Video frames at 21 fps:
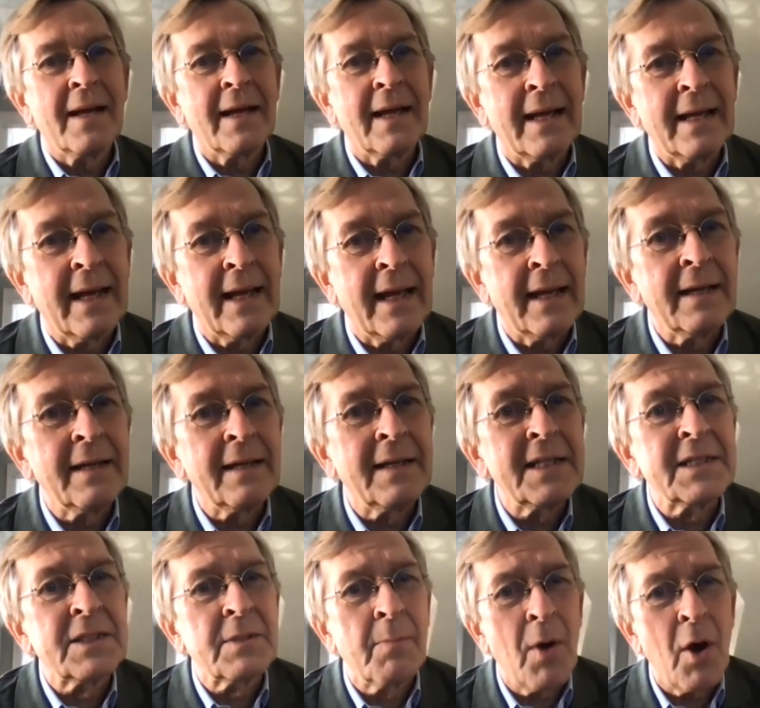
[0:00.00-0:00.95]
in
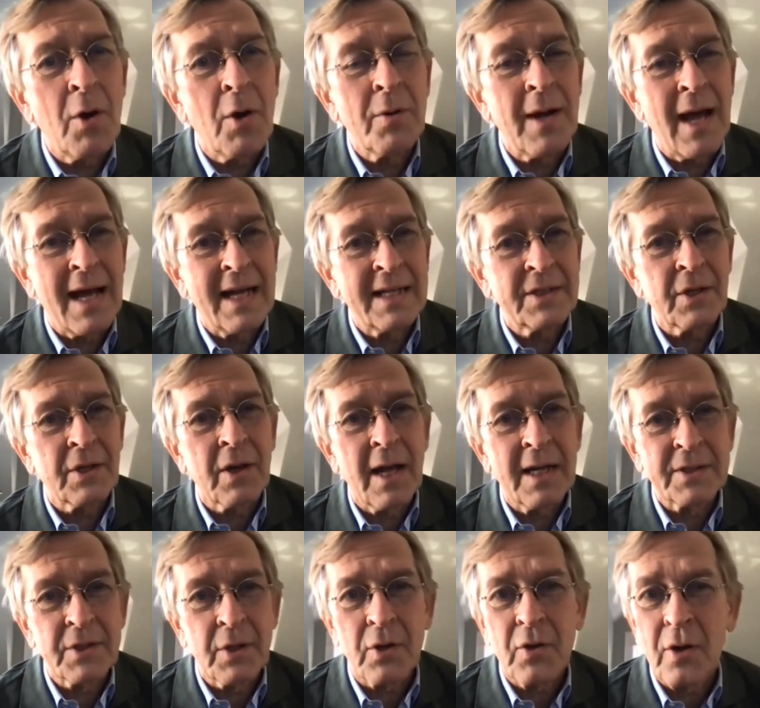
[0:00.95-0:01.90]
this mode as
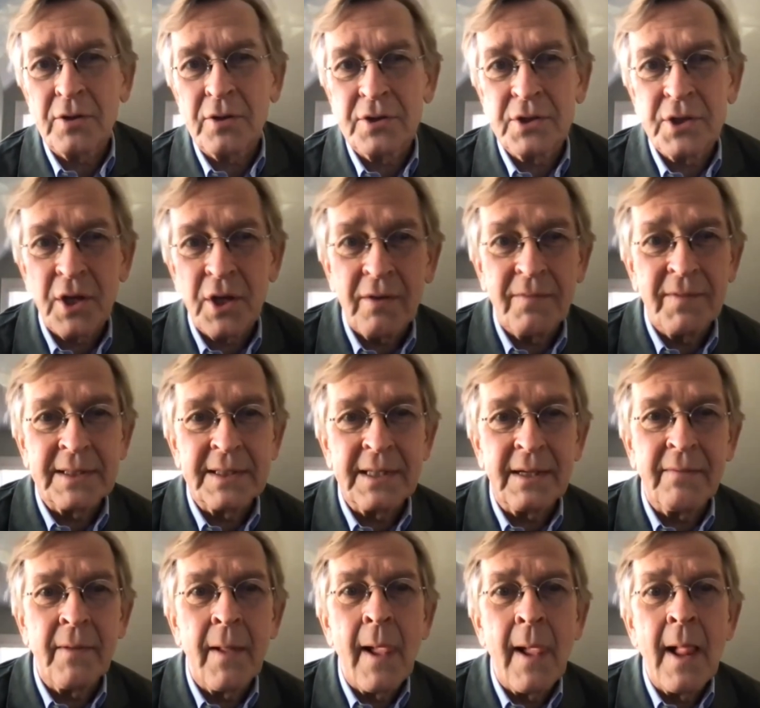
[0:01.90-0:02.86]
a
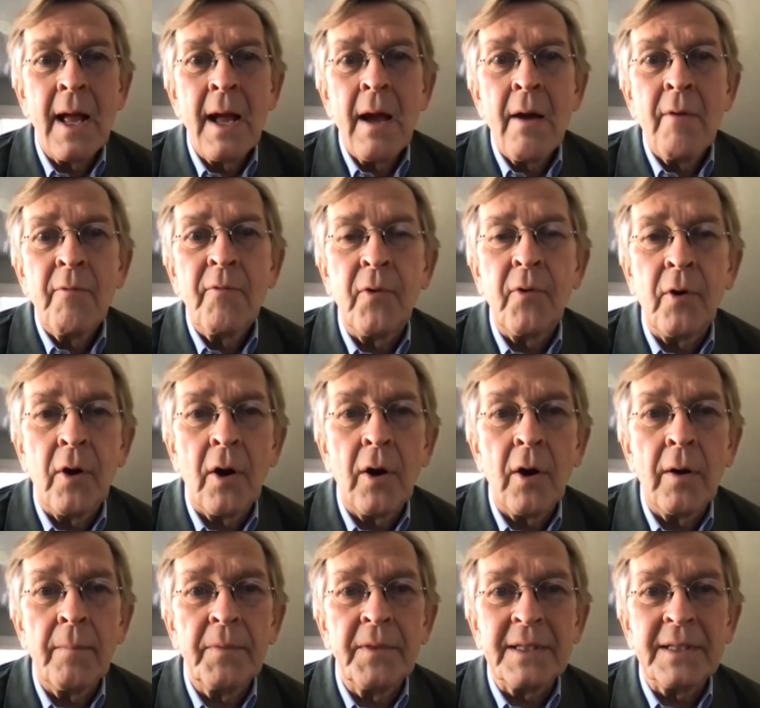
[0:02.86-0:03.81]
conservative
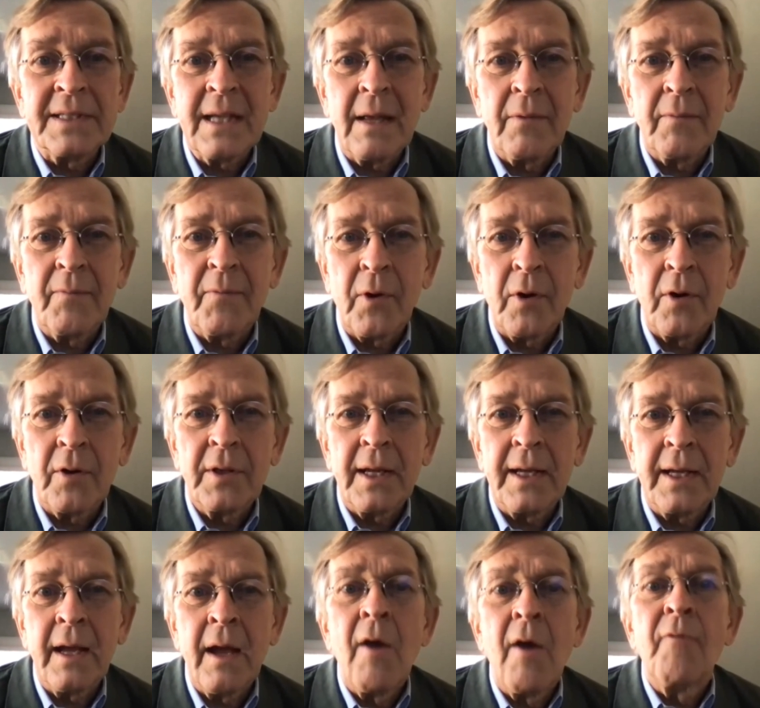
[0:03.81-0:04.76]
for
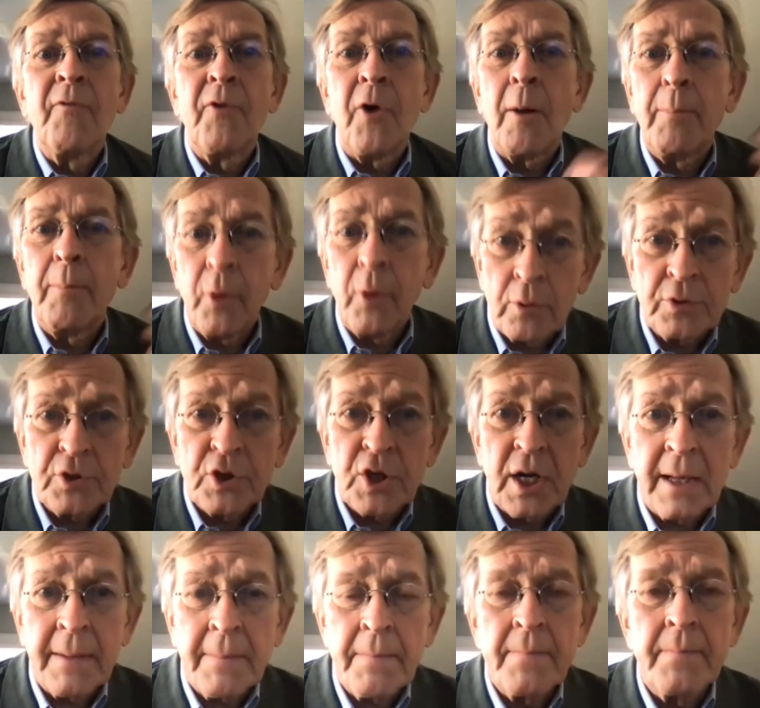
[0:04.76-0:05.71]

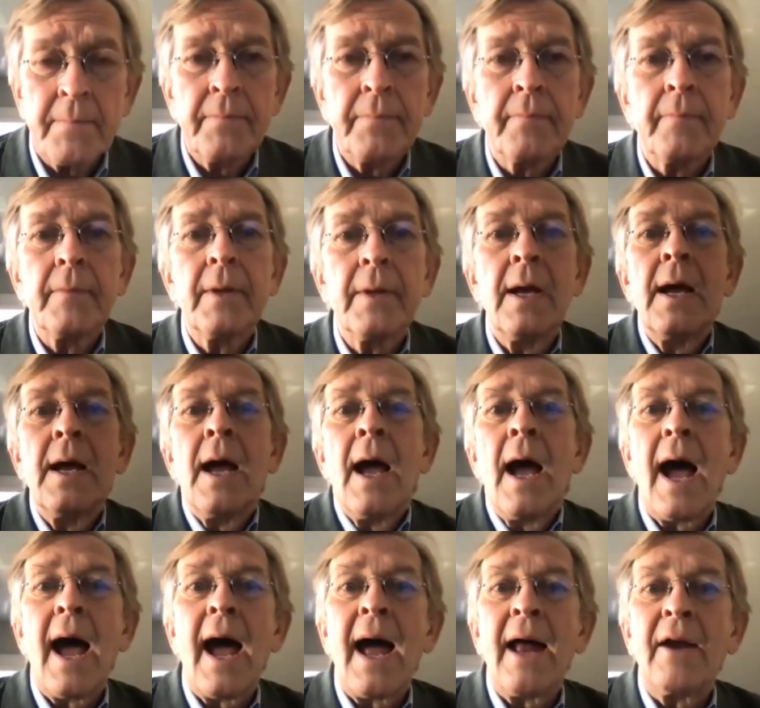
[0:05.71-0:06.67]
Bluntschli
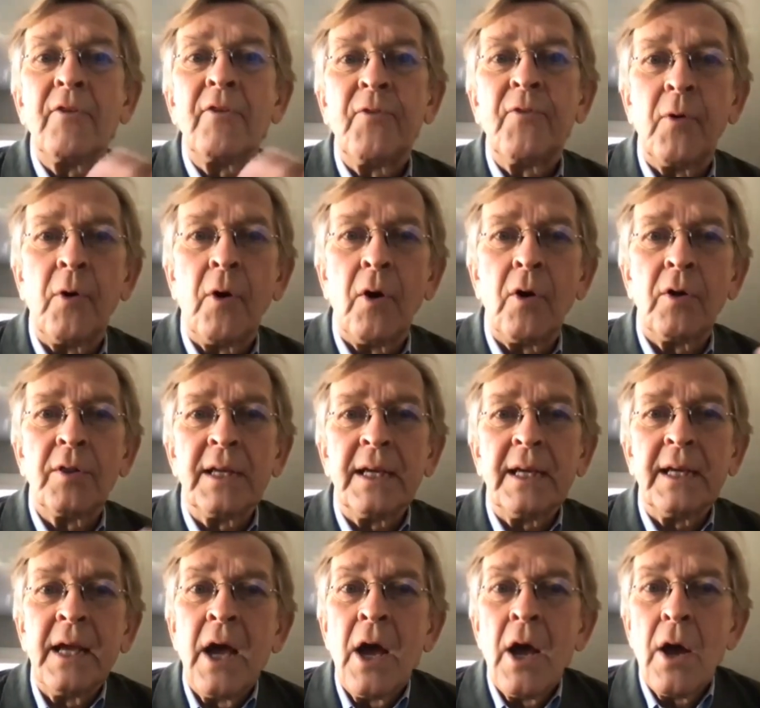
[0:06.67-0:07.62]
and for
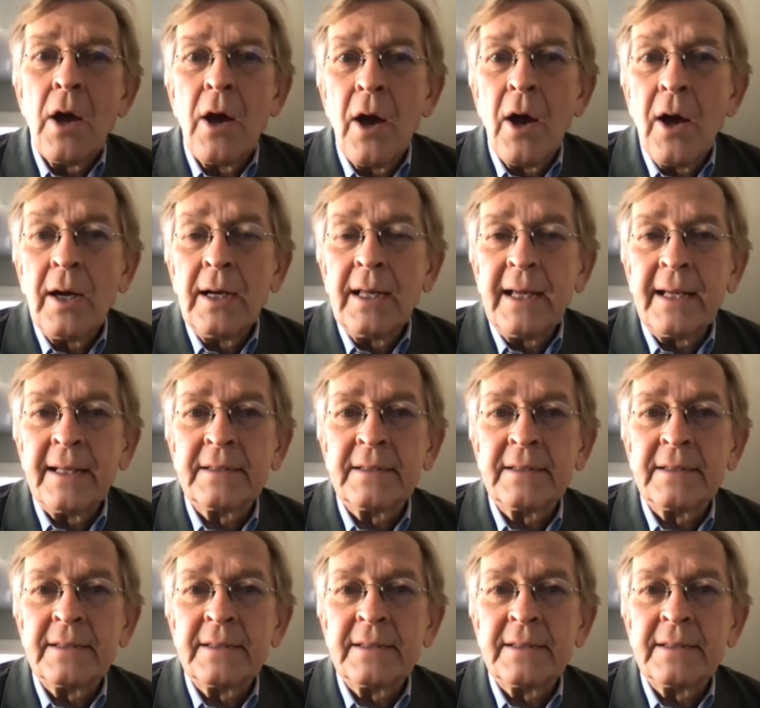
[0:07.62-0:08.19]
the early